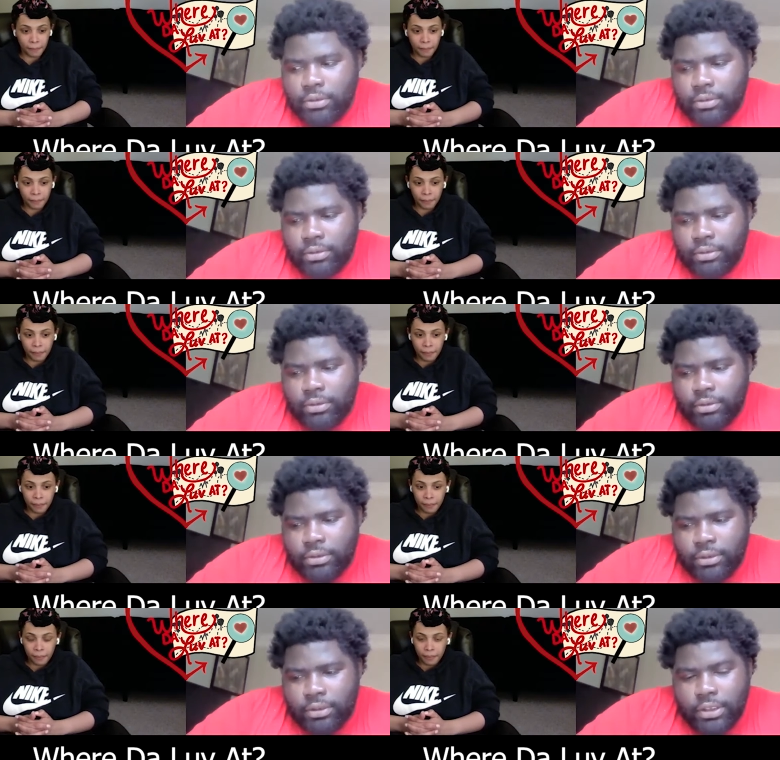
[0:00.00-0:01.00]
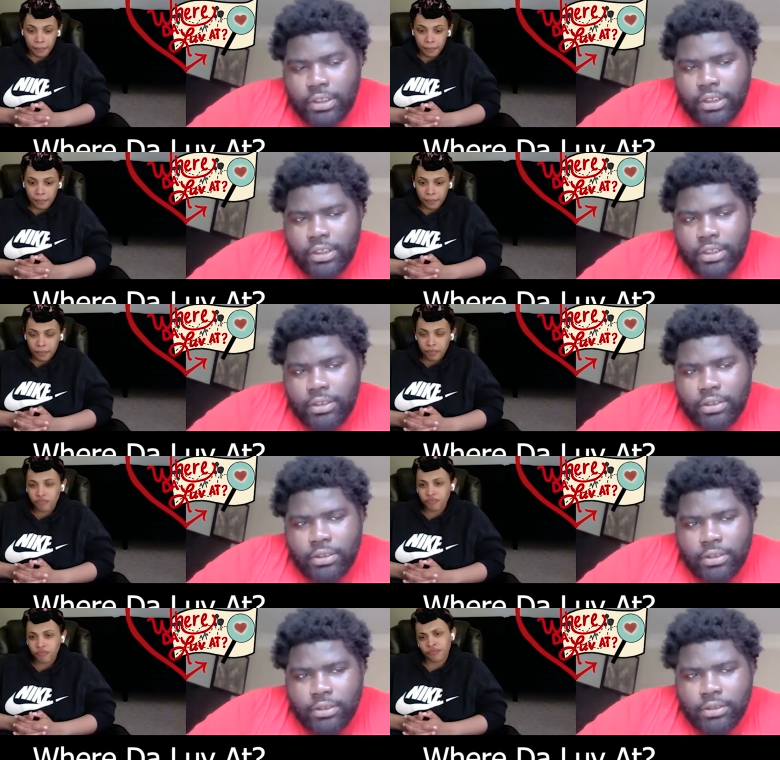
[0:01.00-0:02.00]

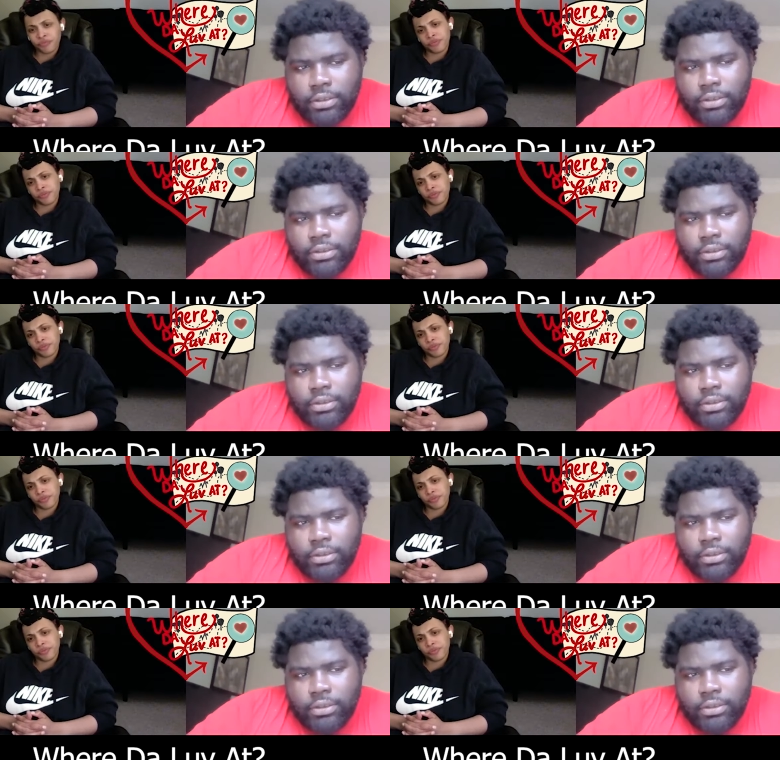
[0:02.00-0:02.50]
Nobody speaks.